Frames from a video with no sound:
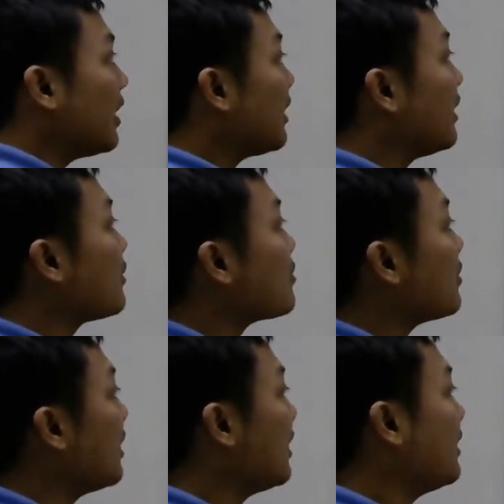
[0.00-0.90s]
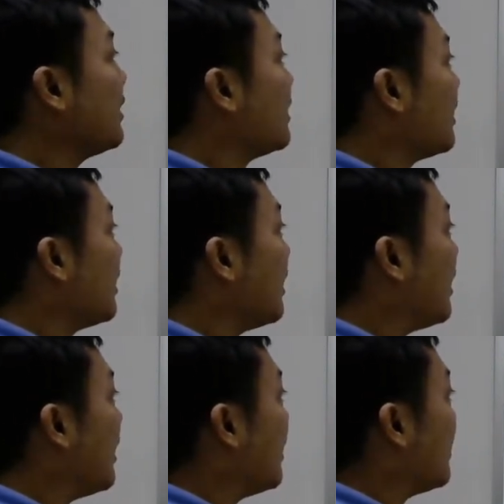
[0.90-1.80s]
usually
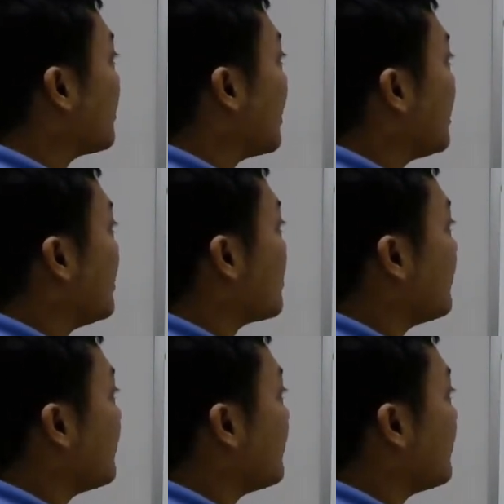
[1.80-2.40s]
you can use,